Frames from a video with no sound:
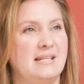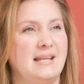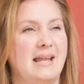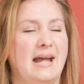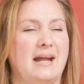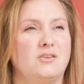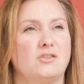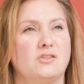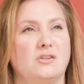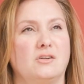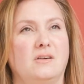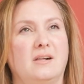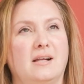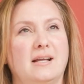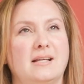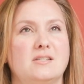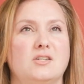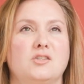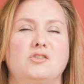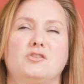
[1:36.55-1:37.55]
natural
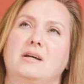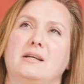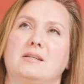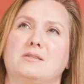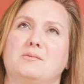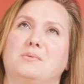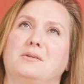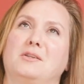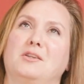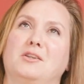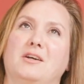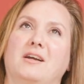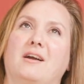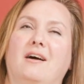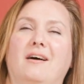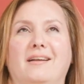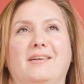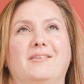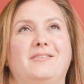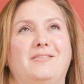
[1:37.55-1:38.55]
as a dress would
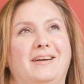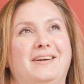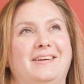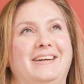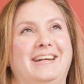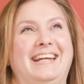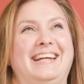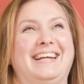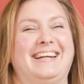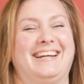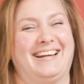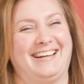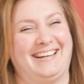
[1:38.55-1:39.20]
look on a fairy.